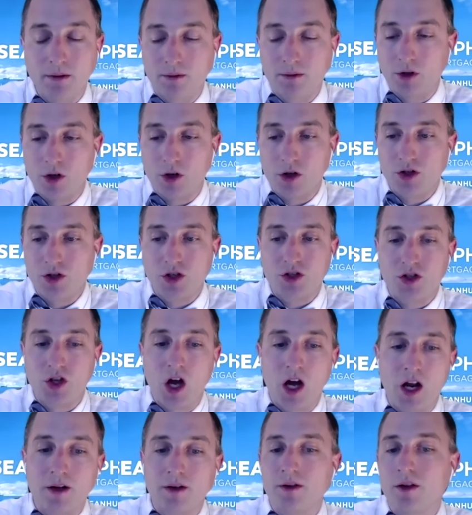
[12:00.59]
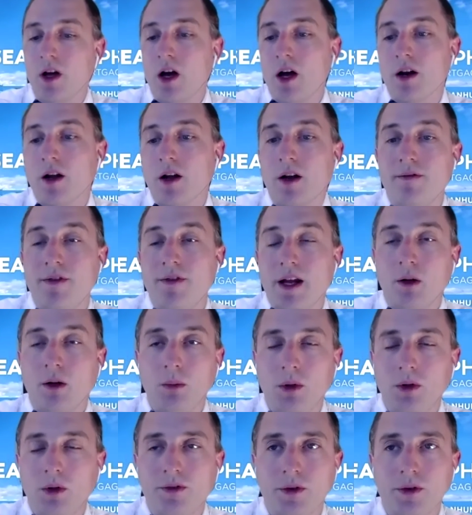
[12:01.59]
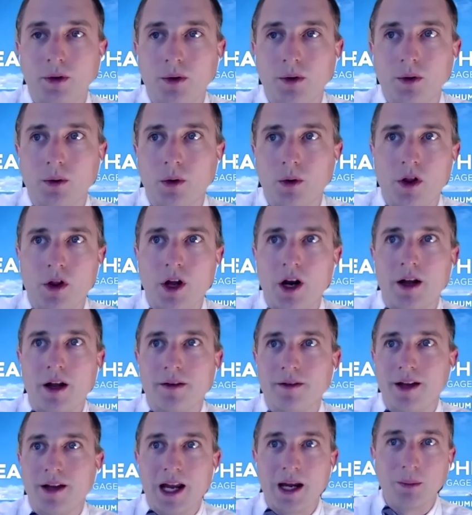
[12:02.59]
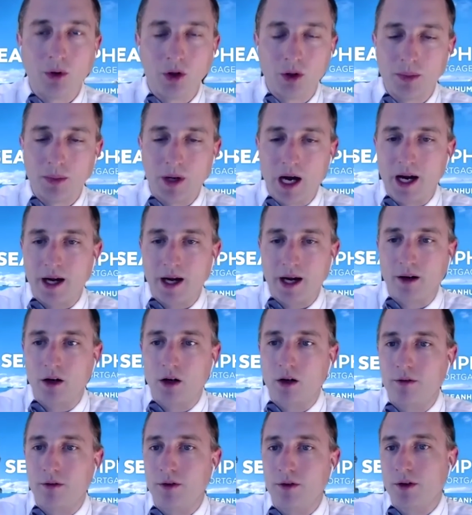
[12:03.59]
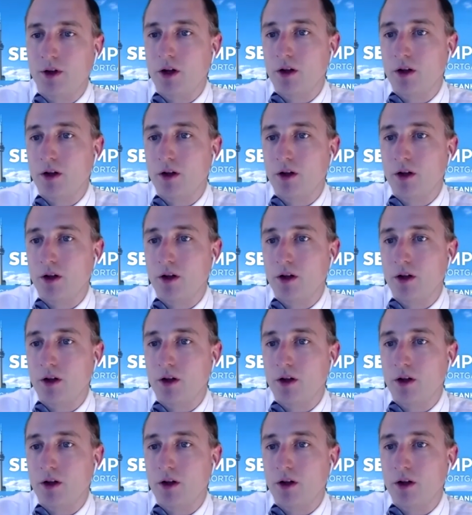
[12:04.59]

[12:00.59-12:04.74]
but there's just not available to, or they're not able to buy all